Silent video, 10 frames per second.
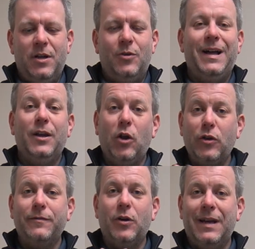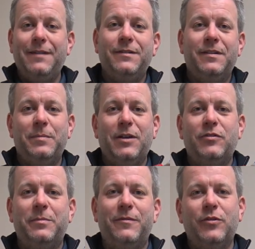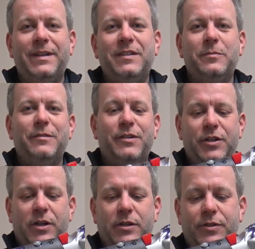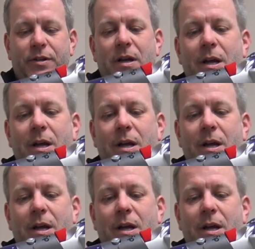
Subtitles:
or how long you've got left of the battery before it needs to be recharged.